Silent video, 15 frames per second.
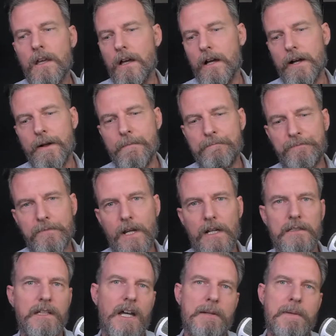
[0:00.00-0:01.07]
A
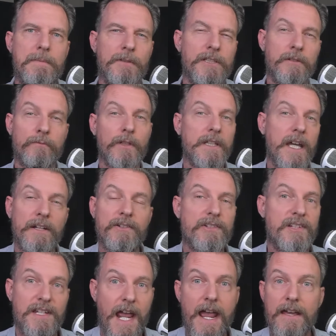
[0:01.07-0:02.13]
lot of people didn't really
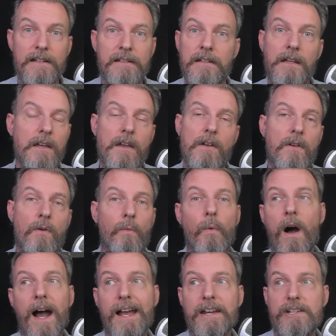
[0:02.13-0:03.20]
understand
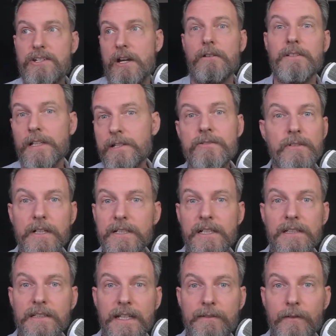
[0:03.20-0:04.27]
why Sherlindra
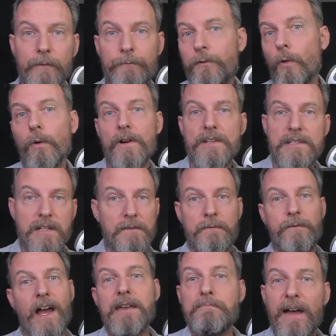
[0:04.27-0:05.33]
didn't leave her forest and
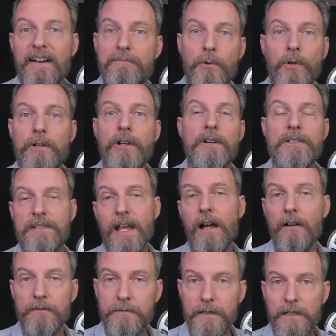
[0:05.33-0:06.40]
fight Bavmorda
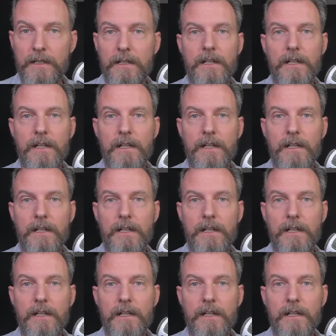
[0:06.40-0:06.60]
herself.